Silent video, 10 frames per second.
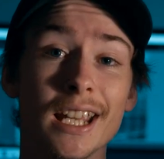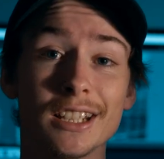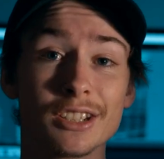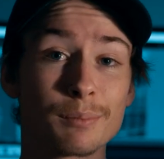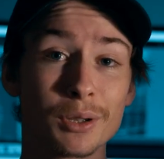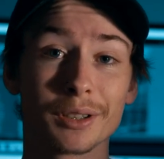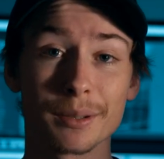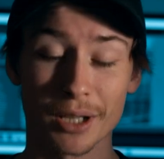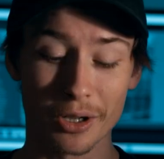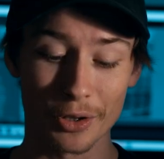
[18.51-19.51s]
It is
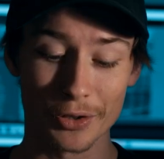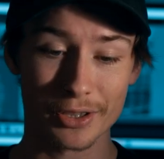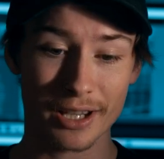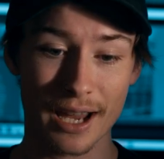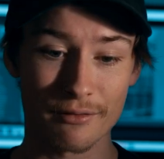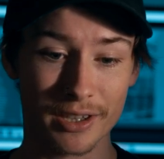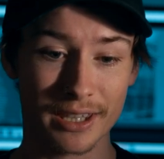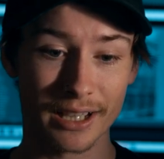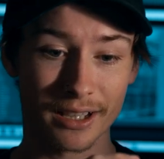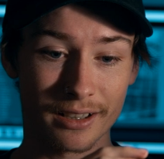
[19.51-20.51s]
purely because
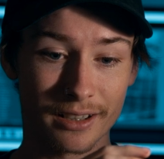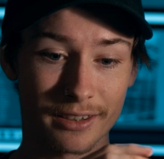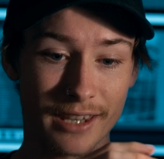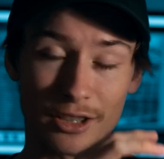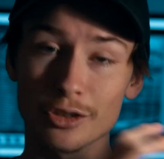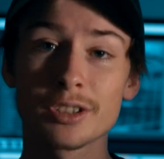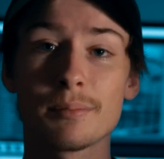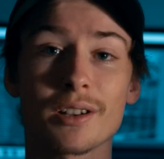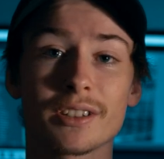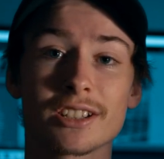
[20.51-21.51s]
everything that used
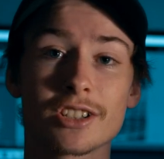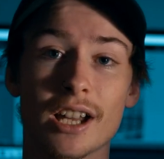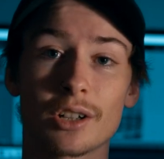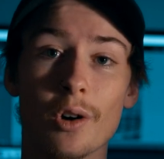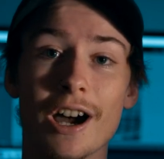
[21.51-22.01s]
to be on this channel,